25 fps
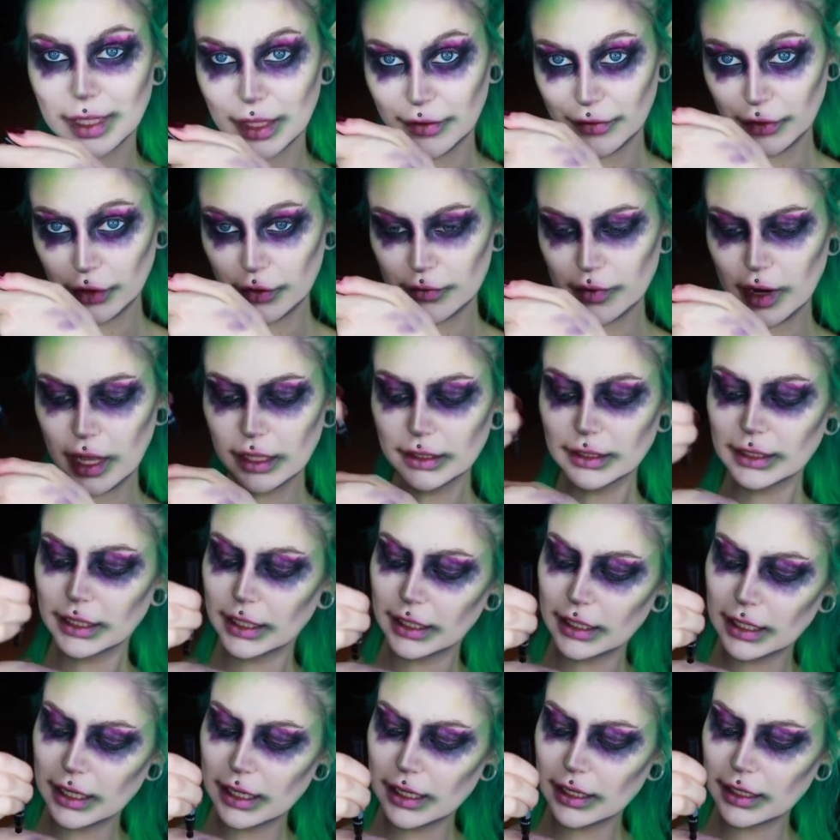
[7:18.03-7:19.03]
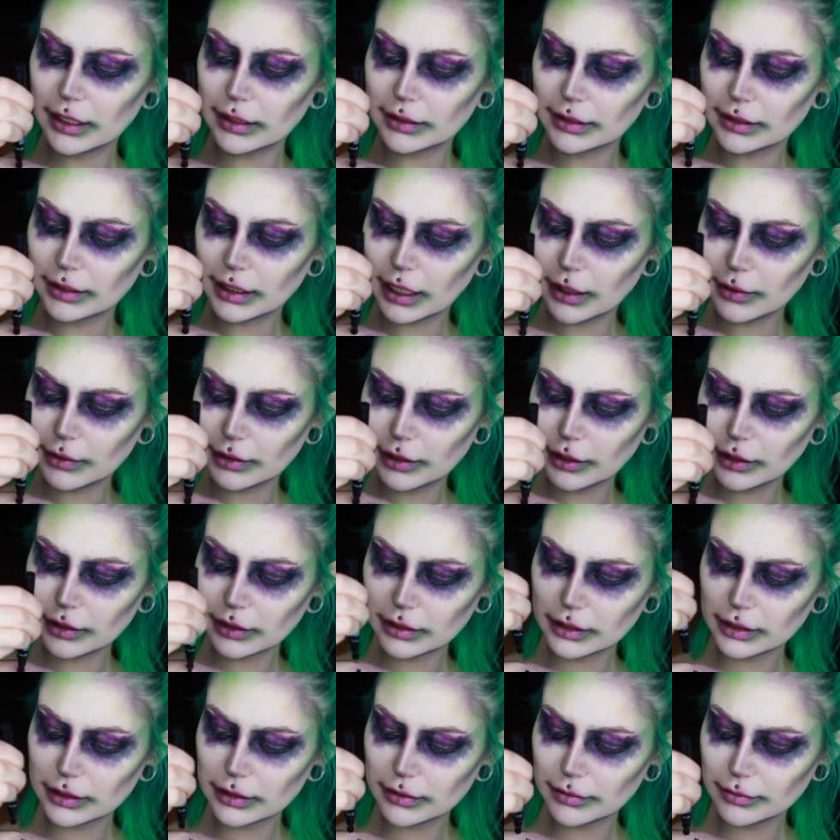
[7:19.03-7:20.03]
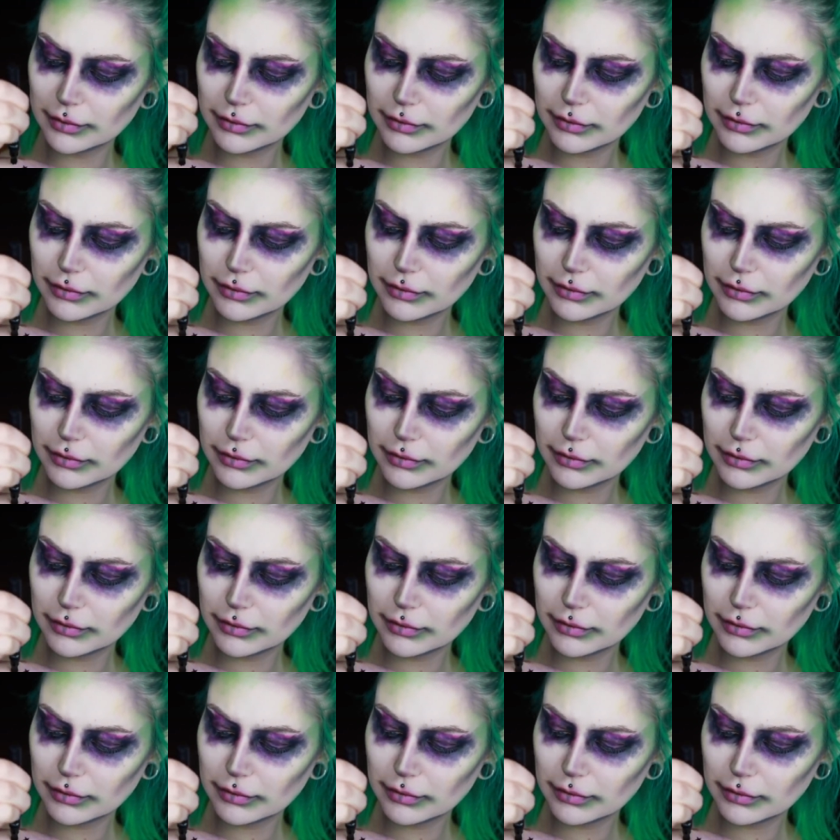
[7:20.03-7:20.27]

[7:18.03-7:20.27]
If you've not seen it, this is how it looks.